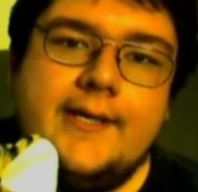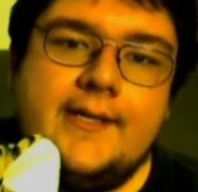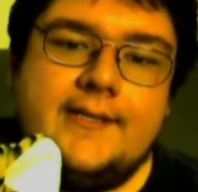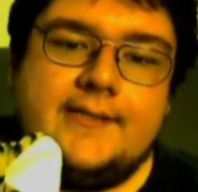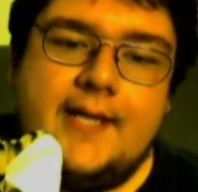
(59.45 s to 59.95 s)

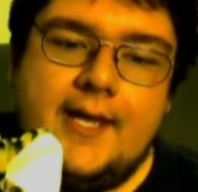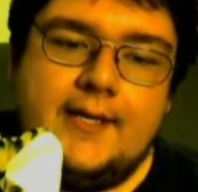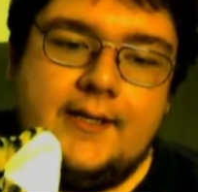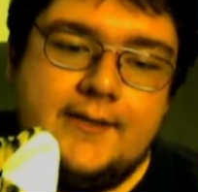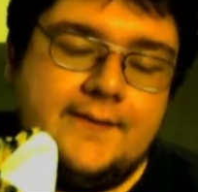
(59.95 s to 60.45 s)
is
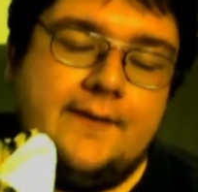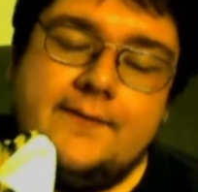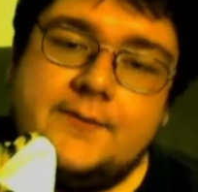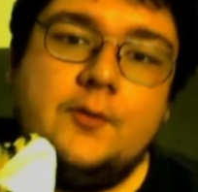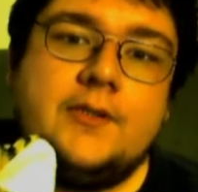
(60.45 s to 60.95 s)
that it's
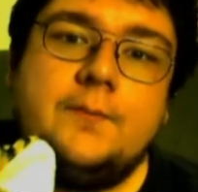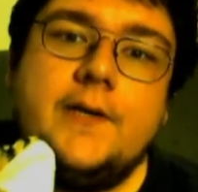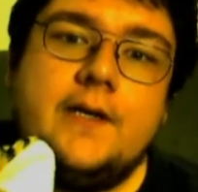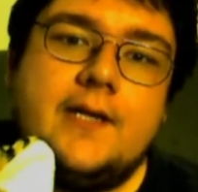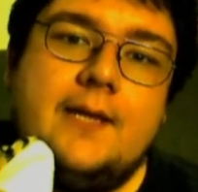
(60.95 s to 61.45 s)
of its multiplayer